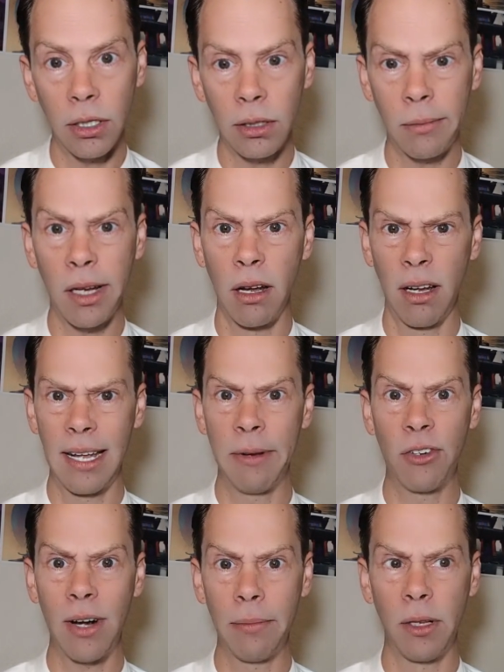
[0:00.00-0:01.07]
I'm like, okay, I'm in
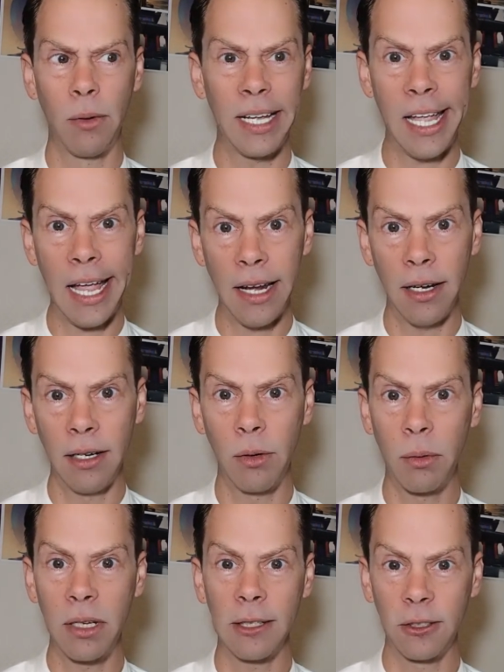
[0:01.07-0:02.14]
trouble again. I wonder
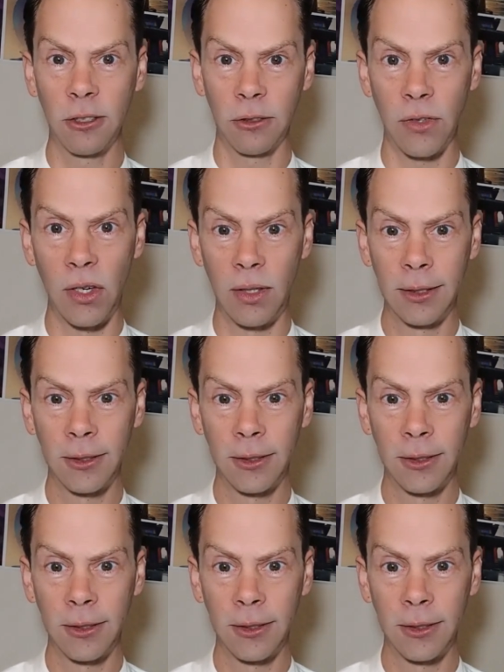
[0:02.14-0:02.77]
what this was for.